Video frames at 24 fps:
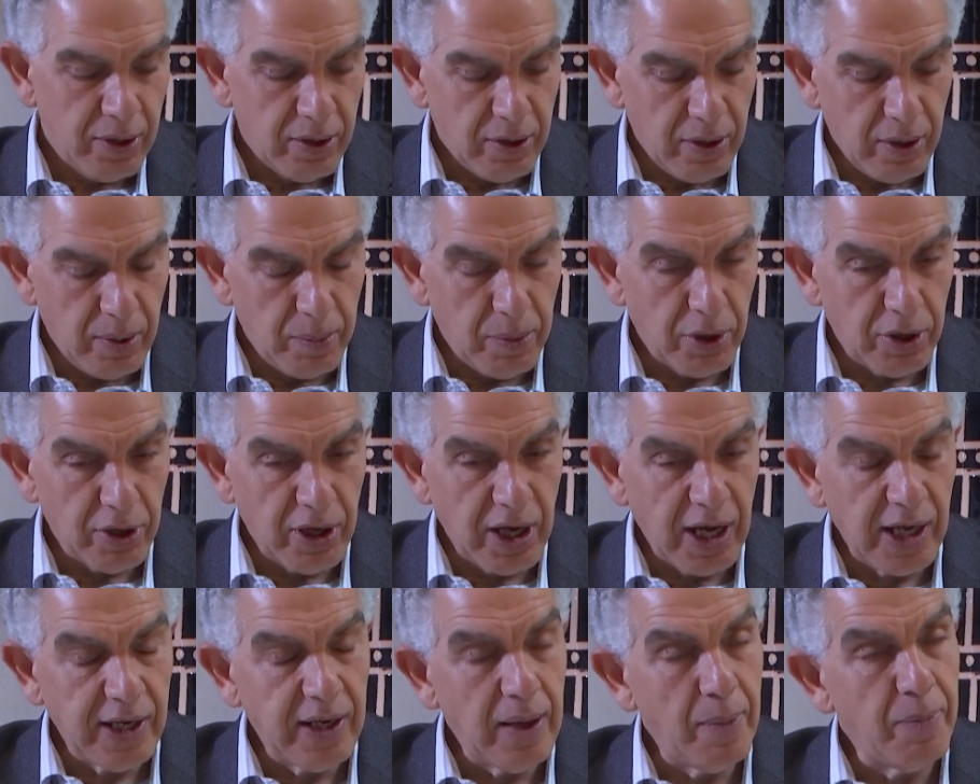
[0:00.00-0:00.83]
about
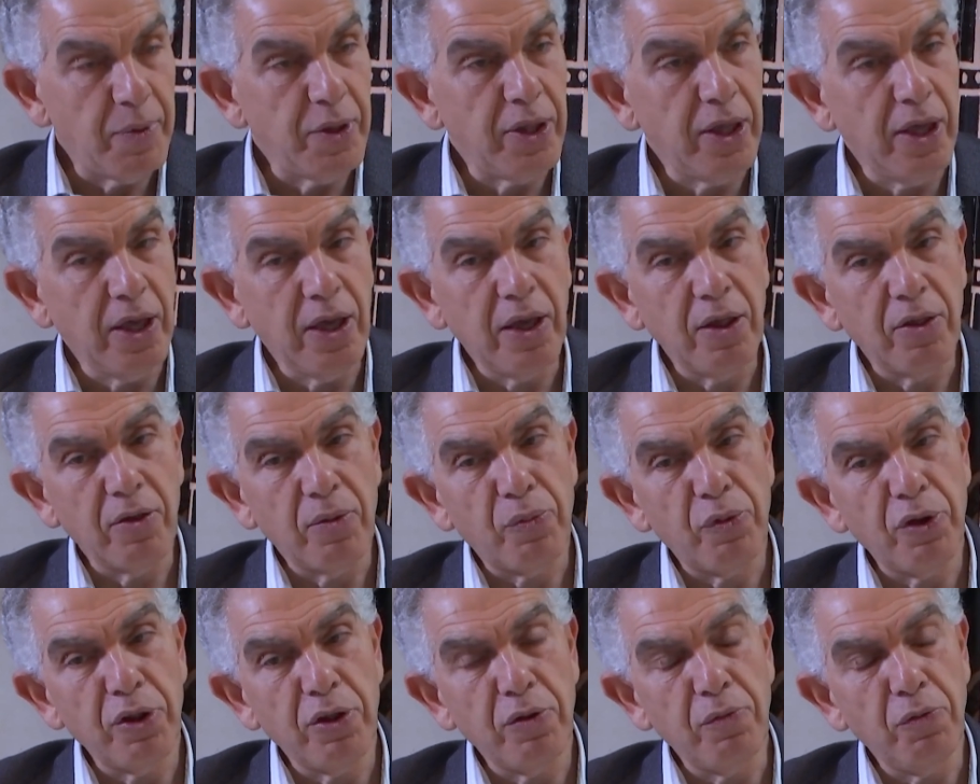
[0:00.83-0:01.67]
adapting the
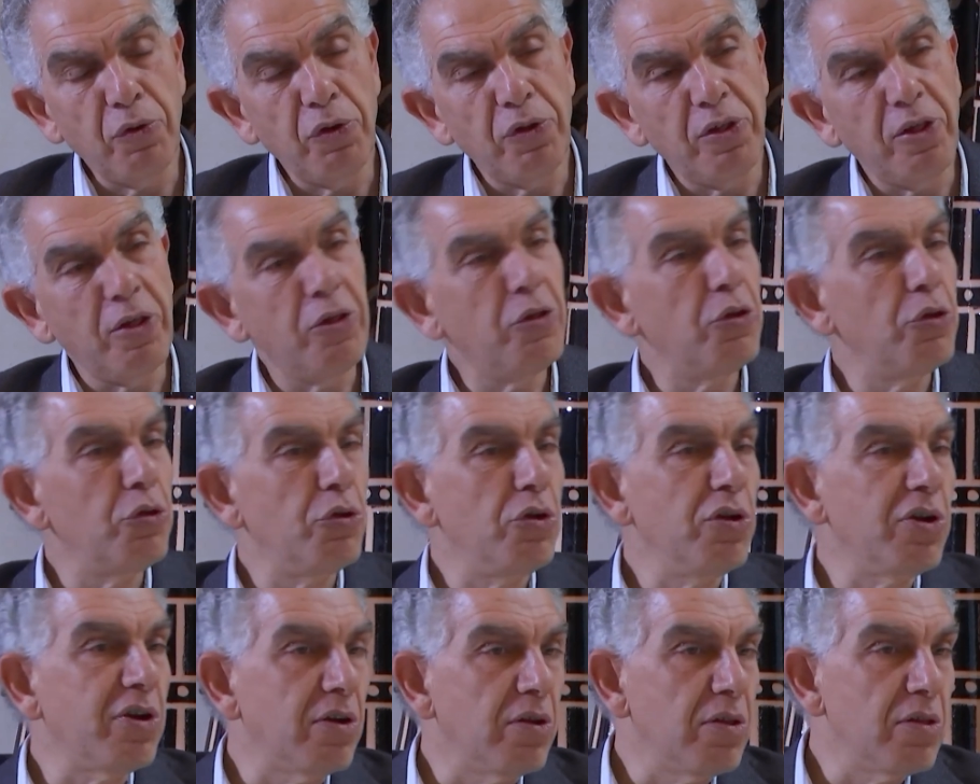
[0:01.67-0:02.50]
Bretton Woods
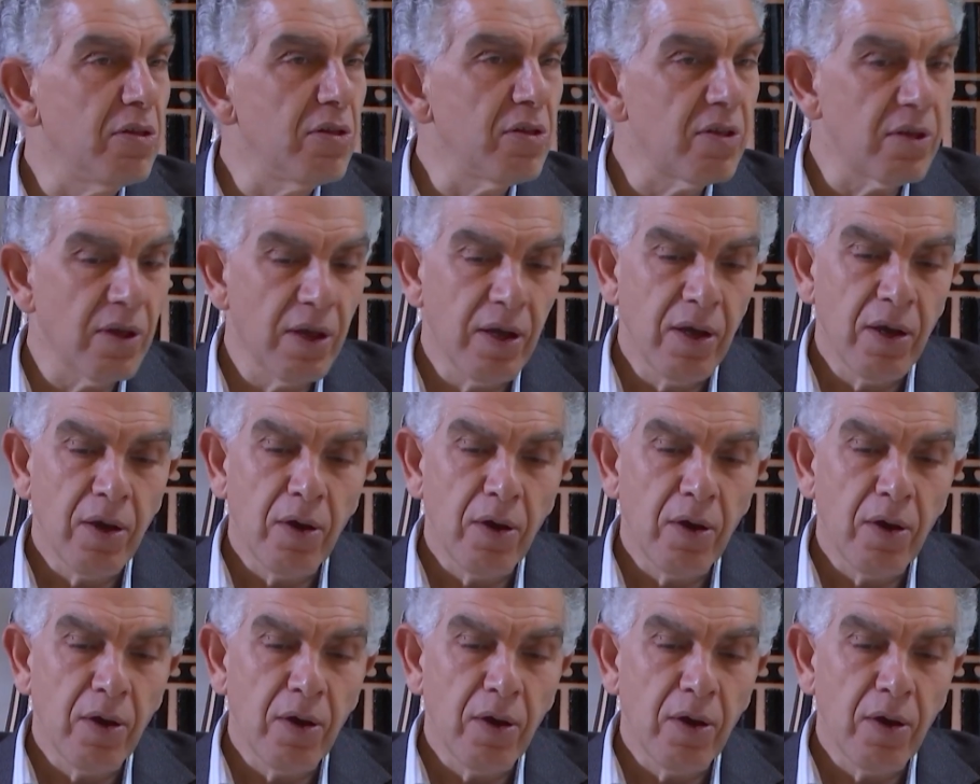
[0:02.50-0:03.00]
institutions